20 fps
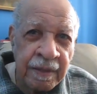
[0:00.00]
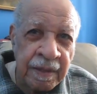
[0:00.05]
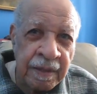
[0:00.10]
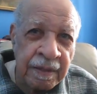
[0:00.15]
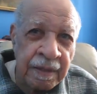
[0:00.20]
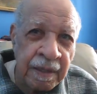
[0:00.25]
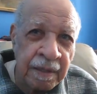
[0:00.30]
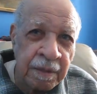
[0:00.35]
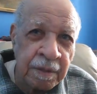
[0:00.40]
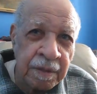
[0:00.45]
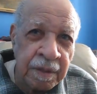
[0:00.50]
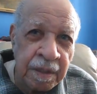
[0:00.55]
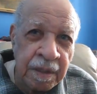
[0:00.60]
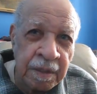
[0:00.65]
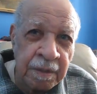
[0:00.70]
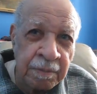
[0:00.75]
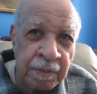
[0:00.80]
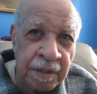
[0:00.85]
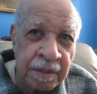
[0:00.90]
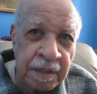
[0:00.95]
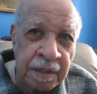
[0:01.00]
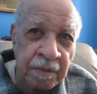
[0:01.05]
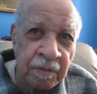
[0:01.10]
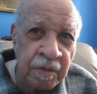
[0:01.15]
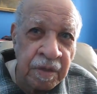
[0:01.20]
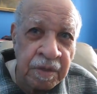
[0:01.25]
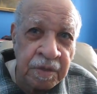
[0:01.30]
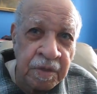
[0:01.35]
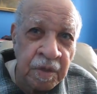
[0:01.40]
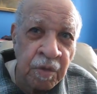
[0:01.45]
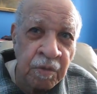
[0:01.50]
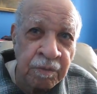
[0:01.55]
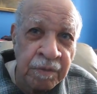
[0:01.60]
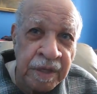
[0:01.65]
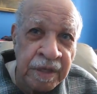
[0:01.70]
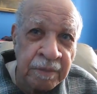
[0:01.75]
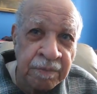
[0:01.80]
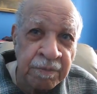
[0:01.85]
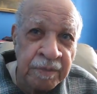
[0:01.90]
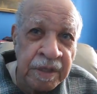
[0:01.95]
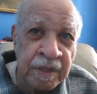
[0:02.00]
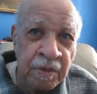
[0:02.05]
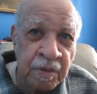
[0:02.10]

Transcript: And I look at him, I said, well, it don't make me